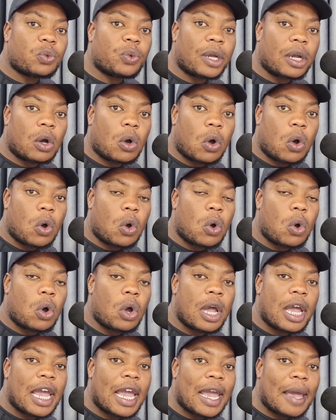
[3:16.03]
we call
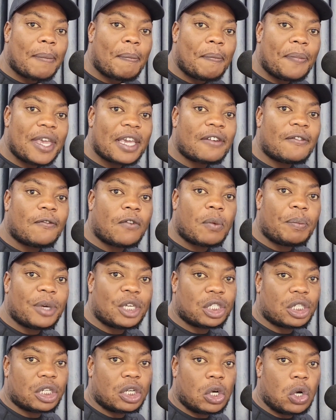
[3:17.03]
a peak
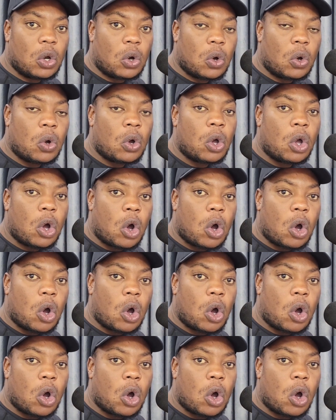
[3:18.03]
formation low,